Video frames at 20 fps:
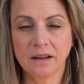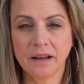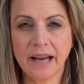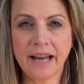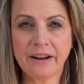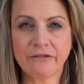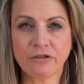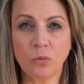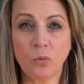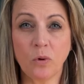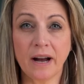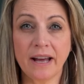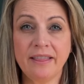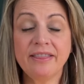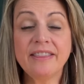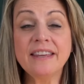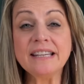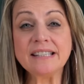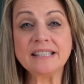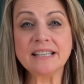Hey
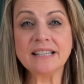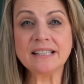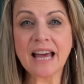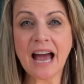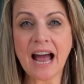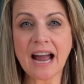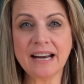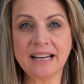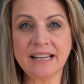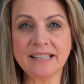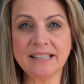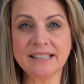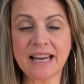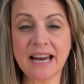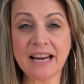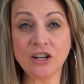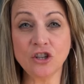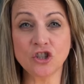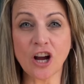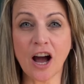everyone, this is Heidi
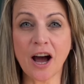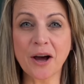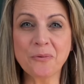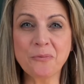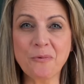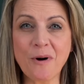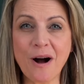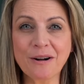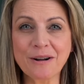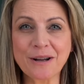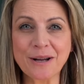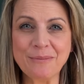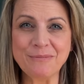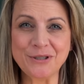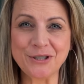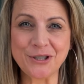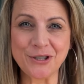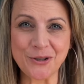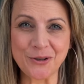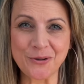St. John.
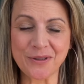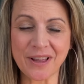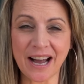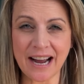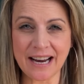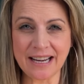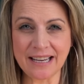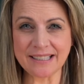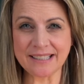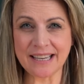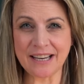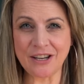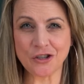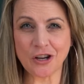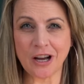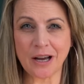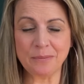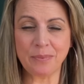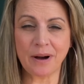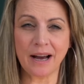Welcome to the Heidi St.
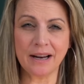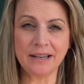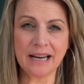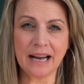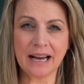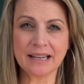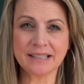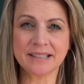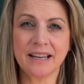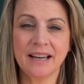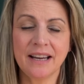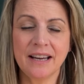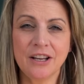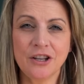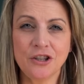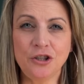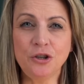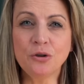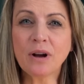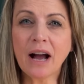John podcast.
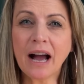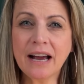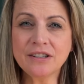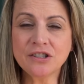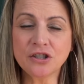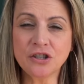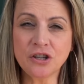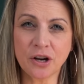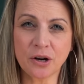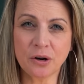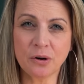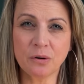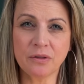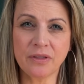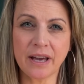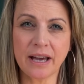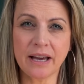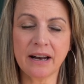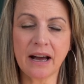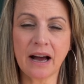You guys know
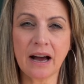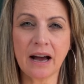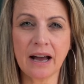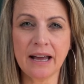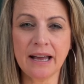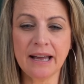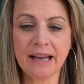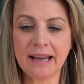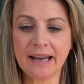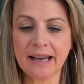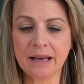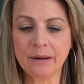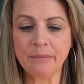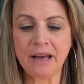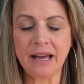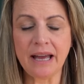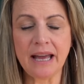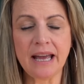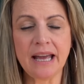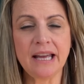that I
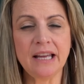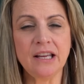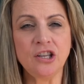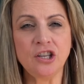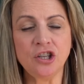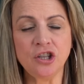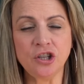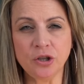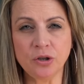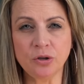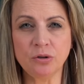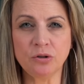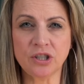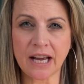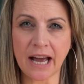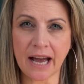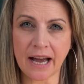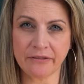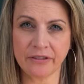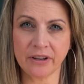am a
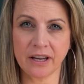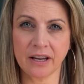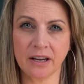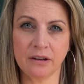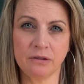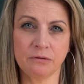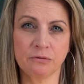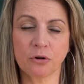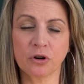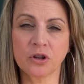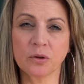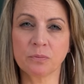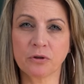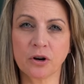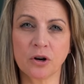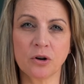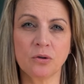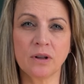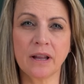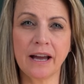huge advocate for the
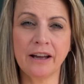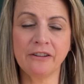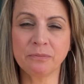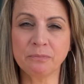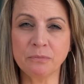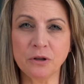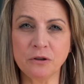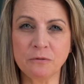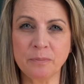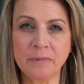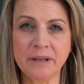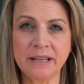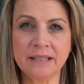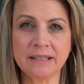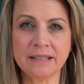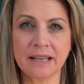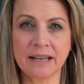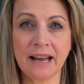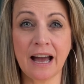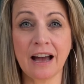pro life
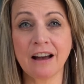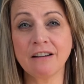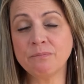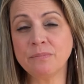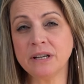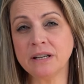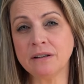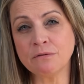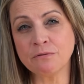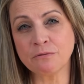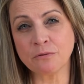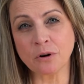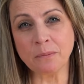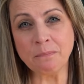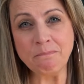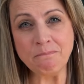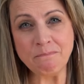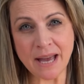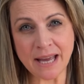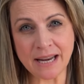movement and have been
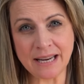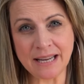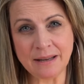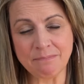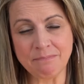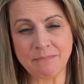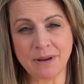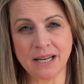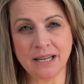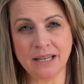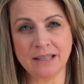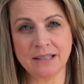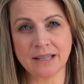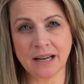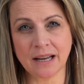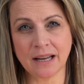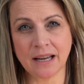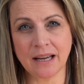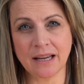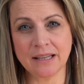for many, many
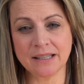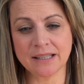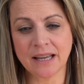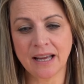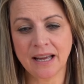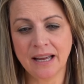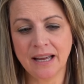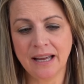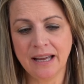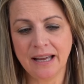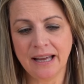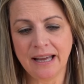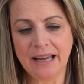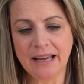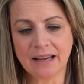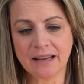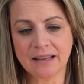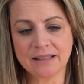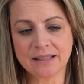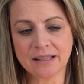decades.
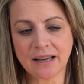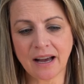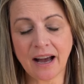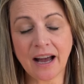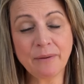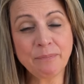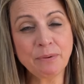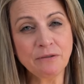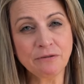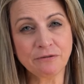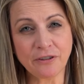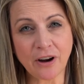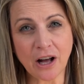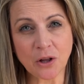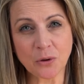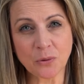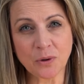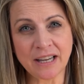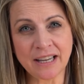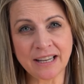And I've been
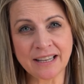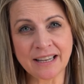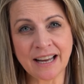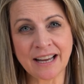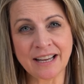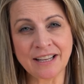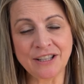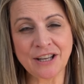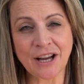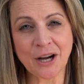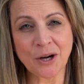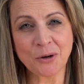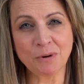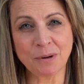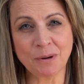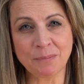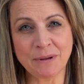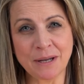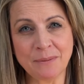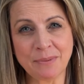following a young
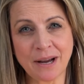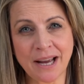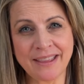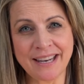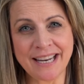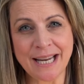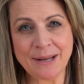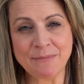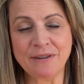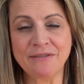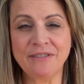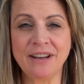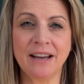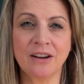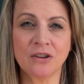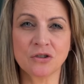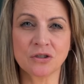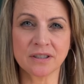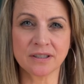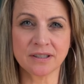woman by the name of
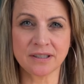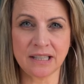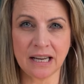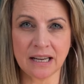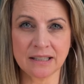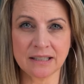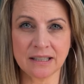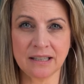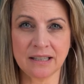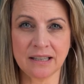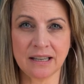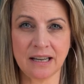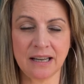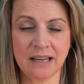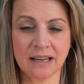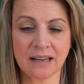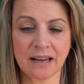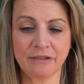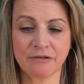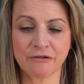Angela Stanton
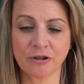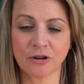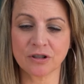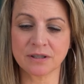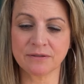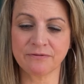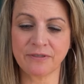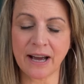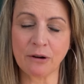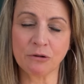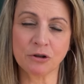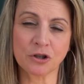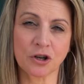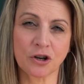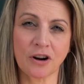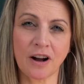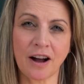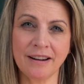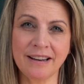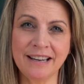King. I first found
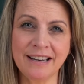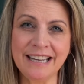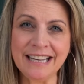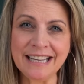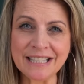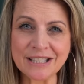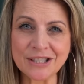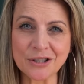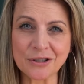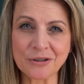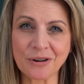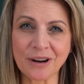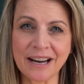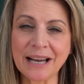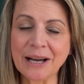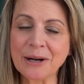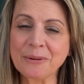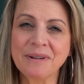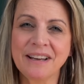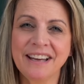her on
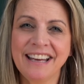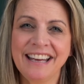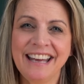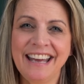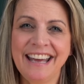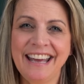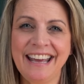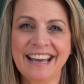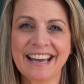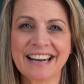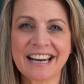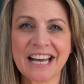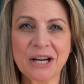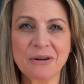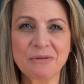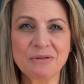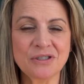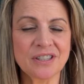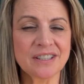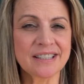Instagram and
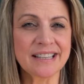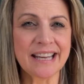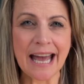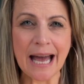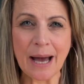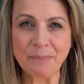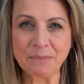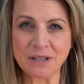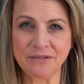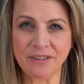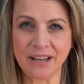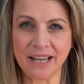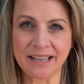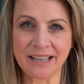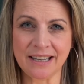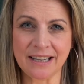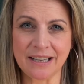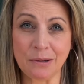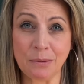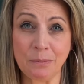I was just
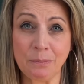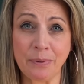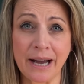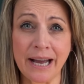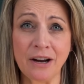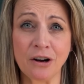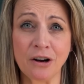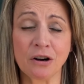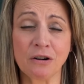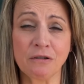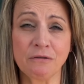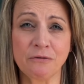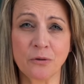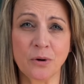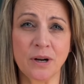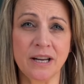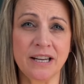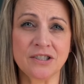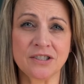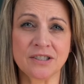captivated by her
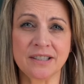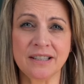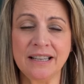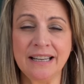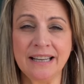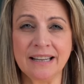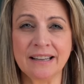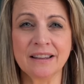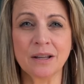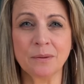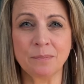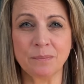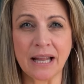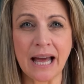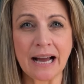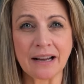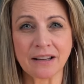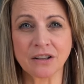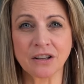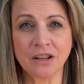voice in the
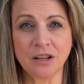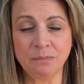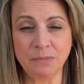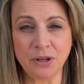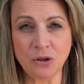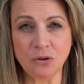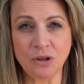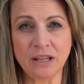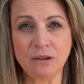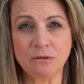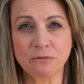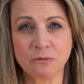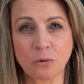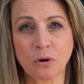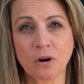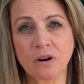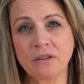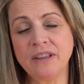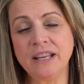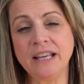Black community
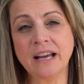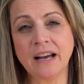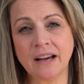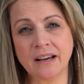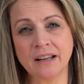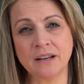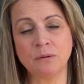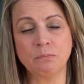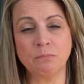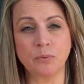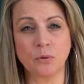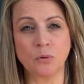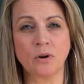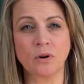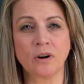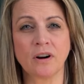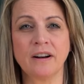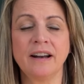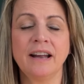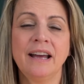for the
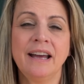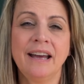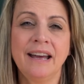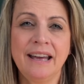unborn.